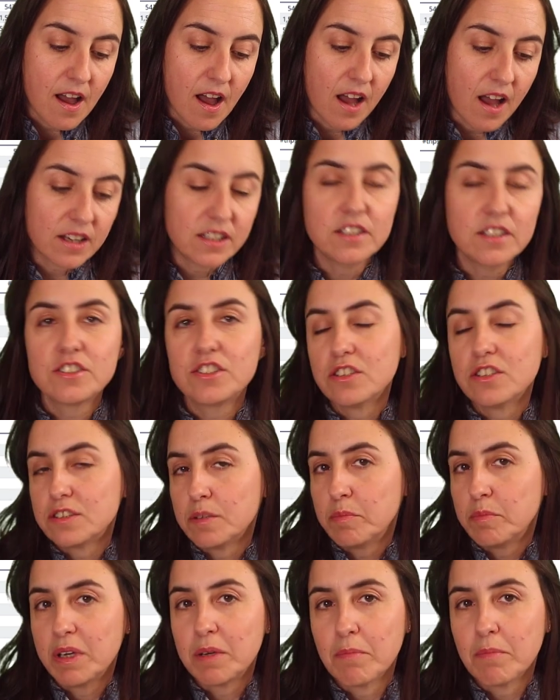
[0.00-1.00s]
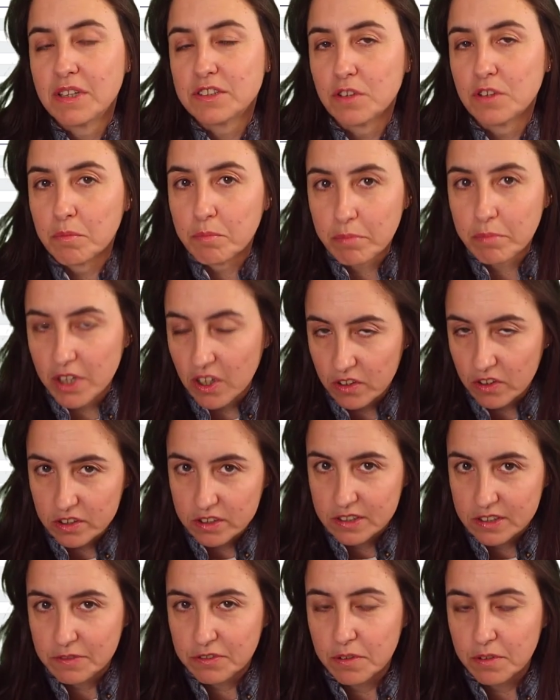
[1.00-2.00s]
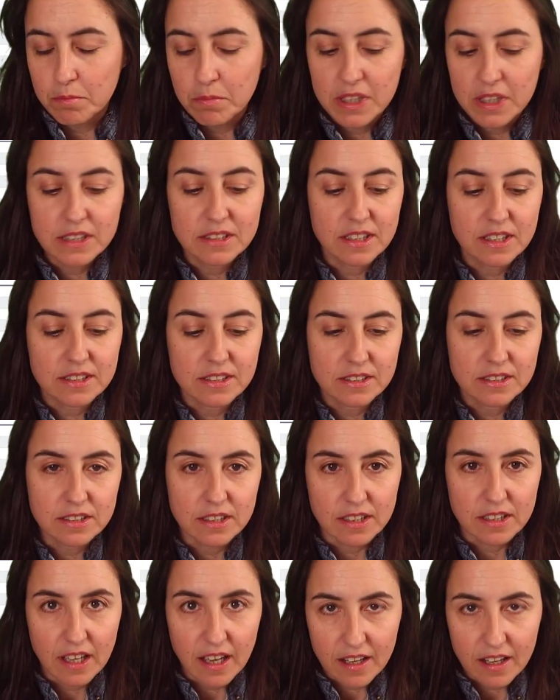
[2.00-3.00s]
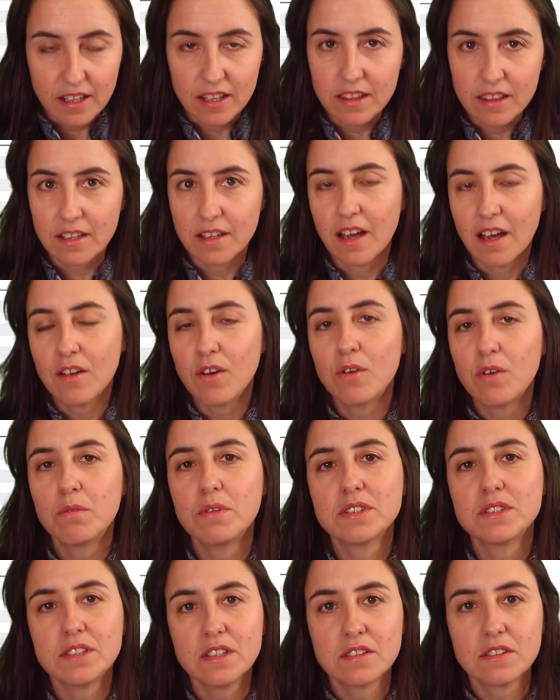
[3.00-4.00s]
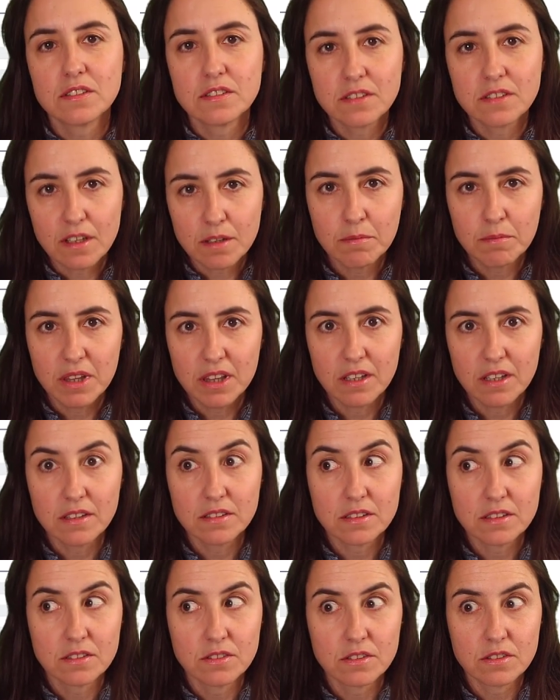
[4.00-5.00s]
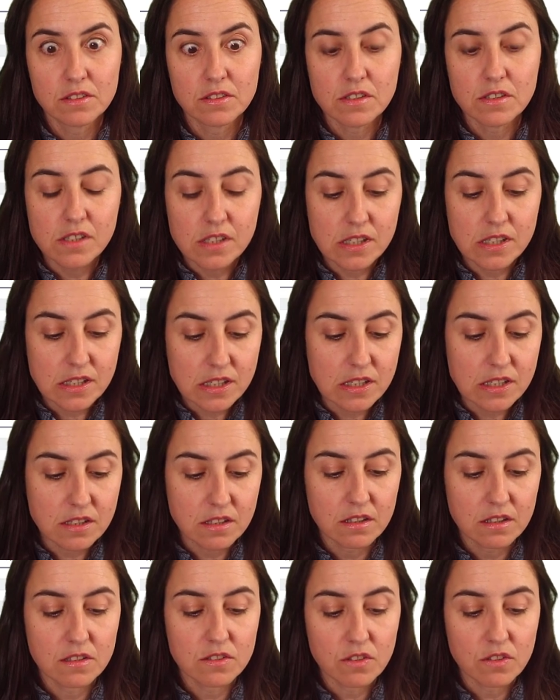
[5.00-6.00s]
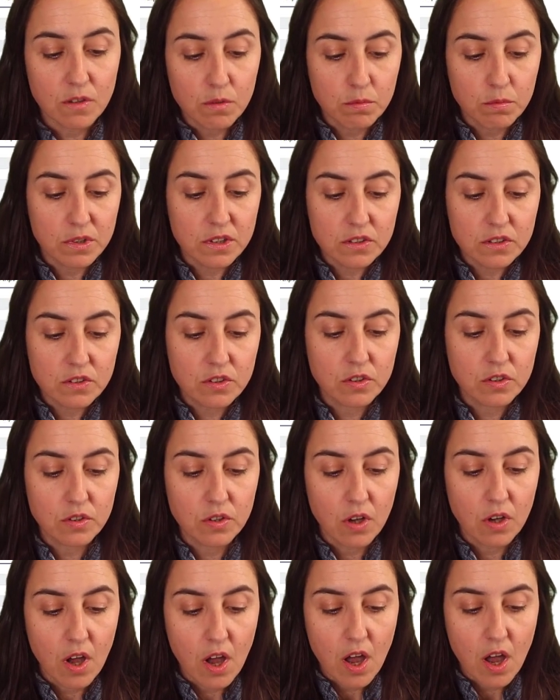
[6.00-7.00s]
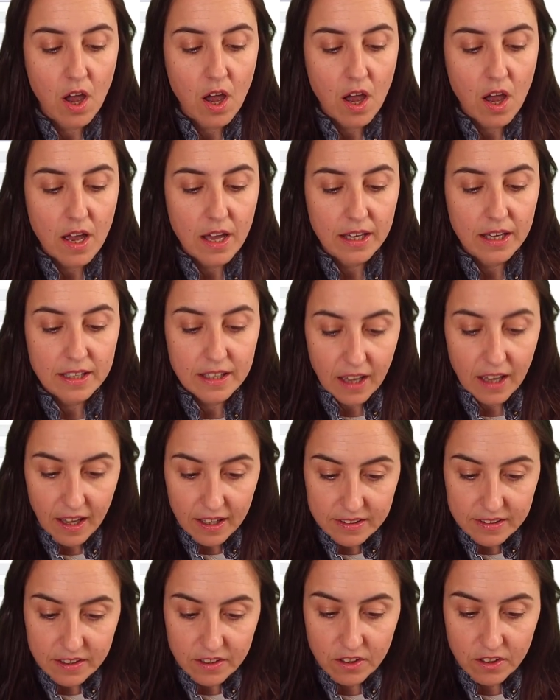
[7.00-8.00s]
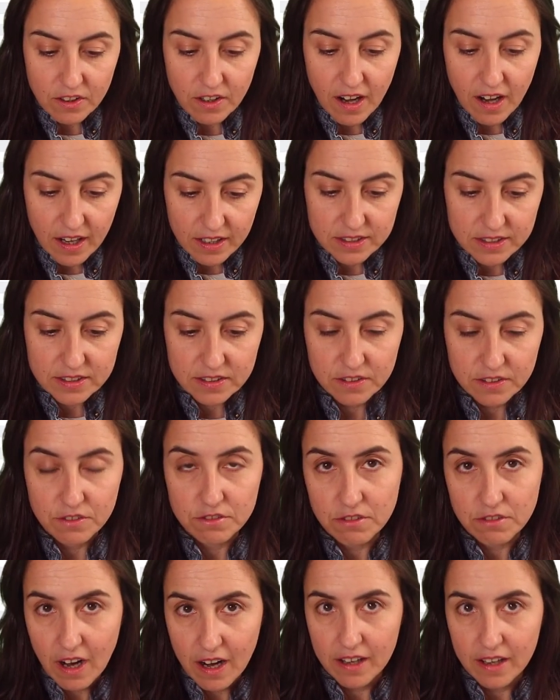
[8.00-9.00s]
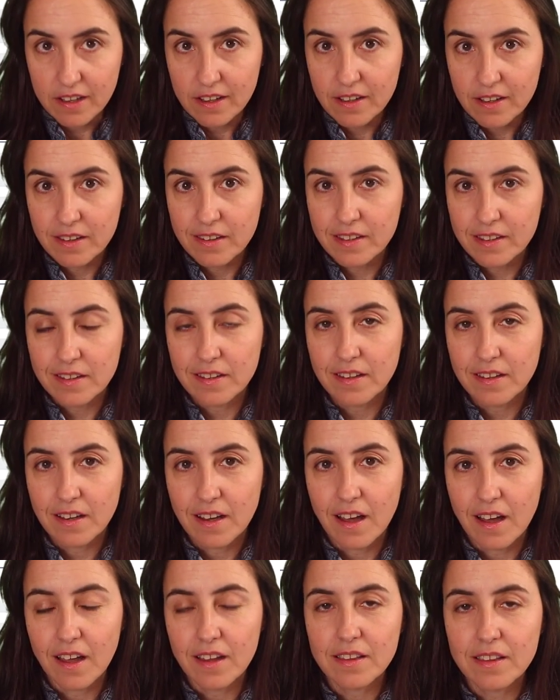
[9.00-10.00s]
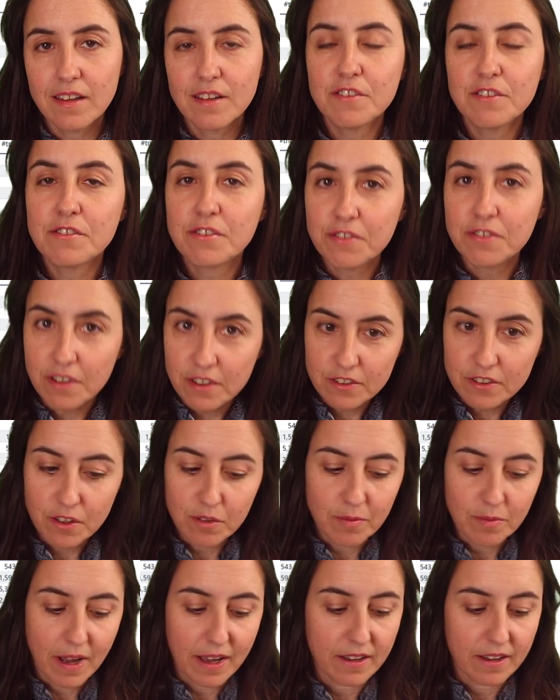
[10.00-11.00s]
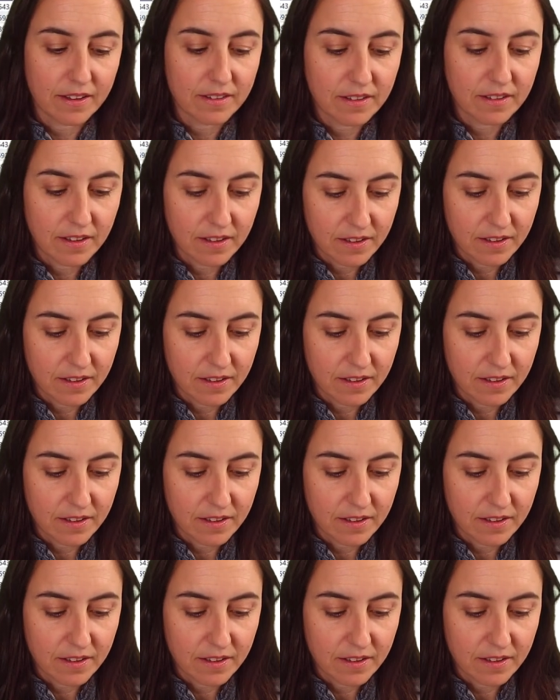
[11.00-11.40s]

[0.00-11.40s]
And it's just a big mess of plot. For me, it doesn't say anything. I always need to segment things in order to see something. So I wanted to categorize the rides and then filter by it.